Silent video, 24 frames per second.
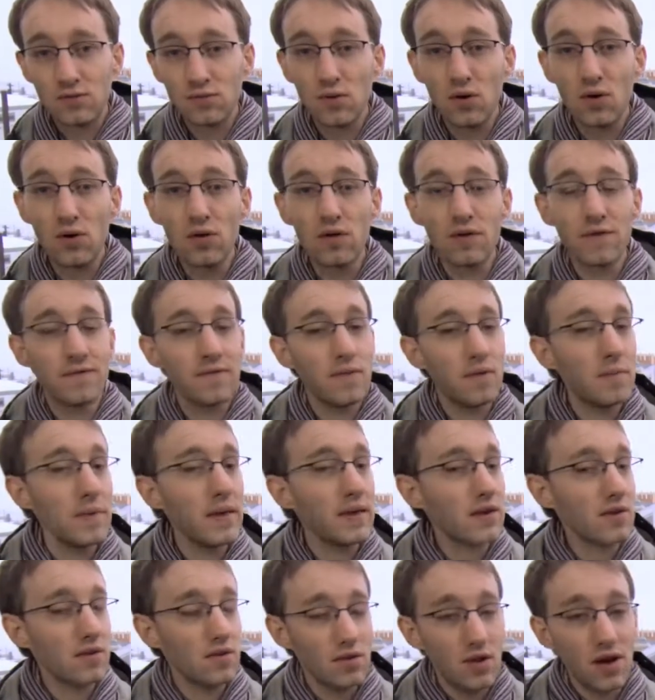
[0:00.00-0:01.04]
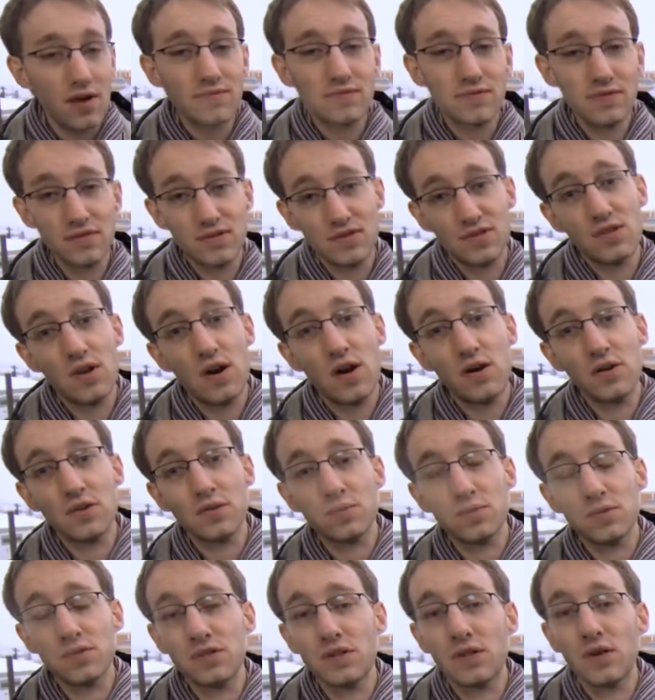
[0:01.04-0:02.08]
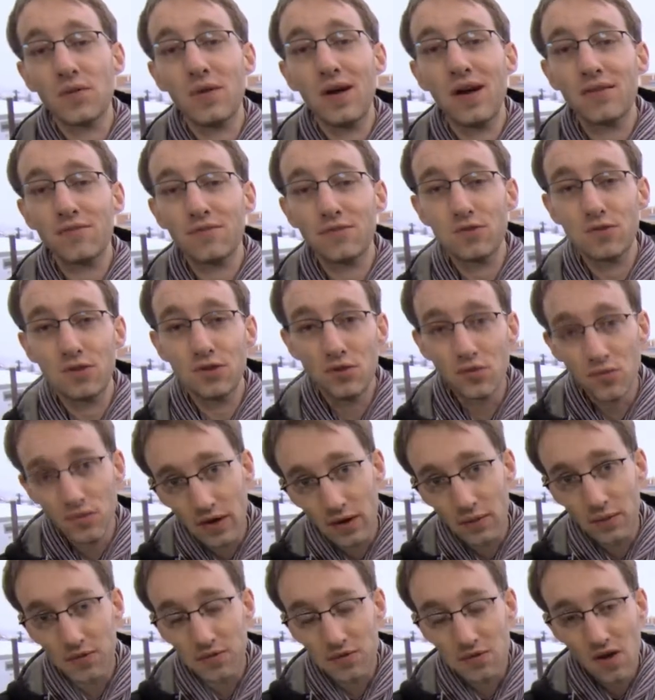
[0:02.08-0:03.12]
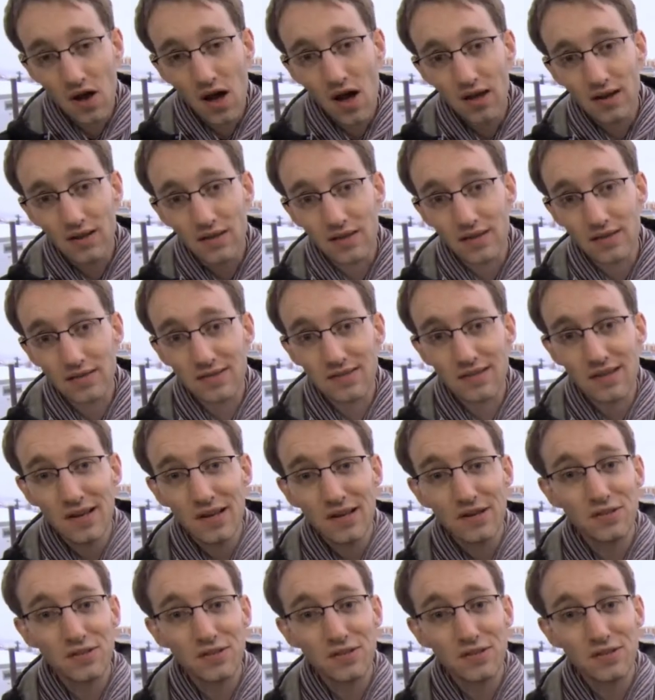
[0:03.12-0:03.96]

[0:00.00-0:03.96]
roll, the filmmaker and often the stars will stick around for a Q&A with the audience.